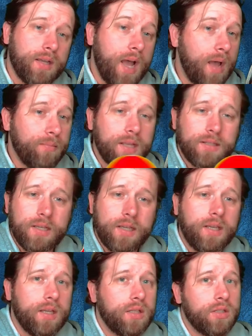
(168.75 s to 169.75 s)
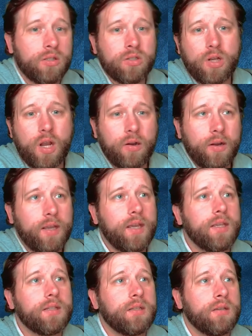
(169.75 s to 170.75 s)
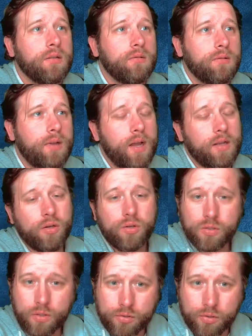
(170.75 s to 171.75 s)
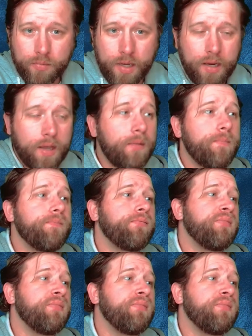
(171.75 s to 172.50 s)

commenting and sharing it on your social media